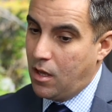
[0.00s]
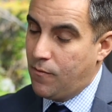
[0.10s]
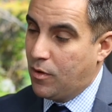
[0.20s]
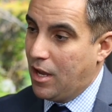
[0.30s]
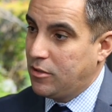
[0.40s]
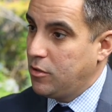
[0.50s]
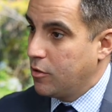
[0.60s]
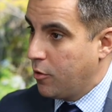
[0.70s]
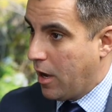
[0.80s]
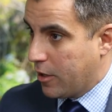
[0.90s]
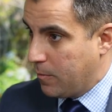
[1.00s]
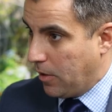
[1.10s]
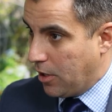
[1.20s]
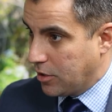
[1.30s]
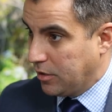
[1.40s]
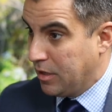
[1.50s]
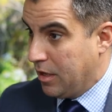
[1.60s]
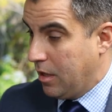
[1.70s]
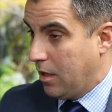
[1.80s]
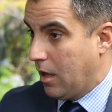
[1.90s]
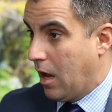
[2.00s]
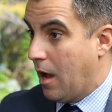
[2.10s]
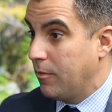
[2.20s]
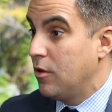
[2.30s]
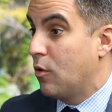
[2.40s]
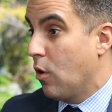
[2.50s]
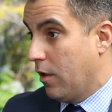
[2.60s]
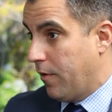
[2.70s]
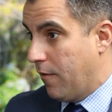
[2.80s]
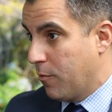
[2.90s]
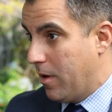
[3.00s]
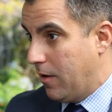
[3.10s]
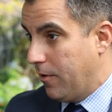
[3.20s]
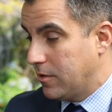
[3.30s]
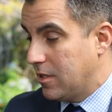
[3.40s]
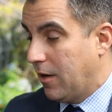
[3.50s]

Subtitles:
if you can't do your own occupation, then you qualify for benefits.